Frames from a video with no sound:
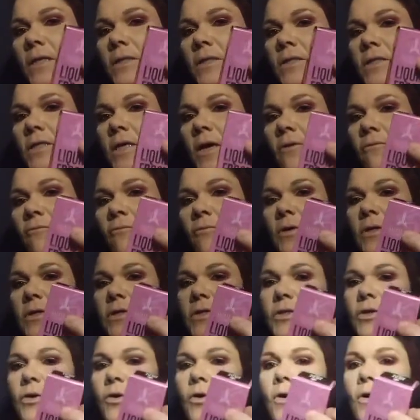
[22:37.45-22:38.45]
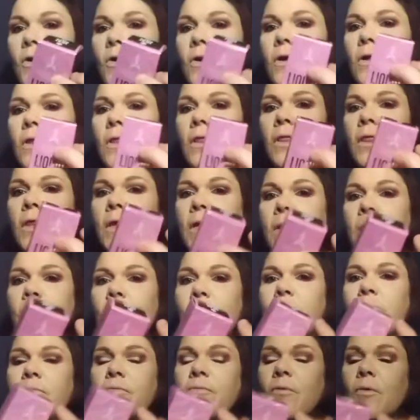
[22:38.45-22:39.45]
Jeffree Star
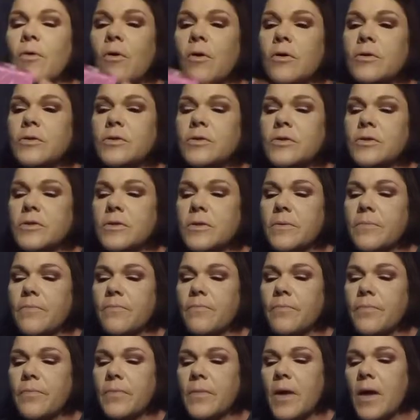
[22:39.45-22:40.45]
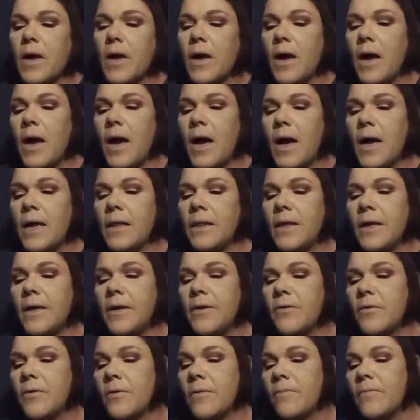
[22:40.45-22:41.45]
Liquid Frost
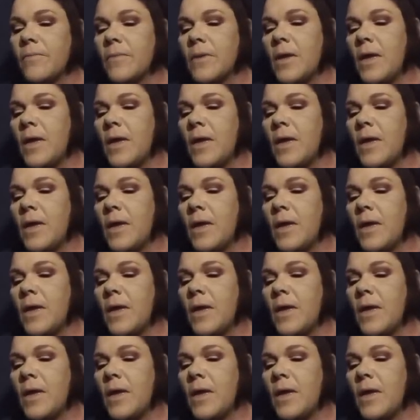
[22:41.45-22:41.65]
highlighter,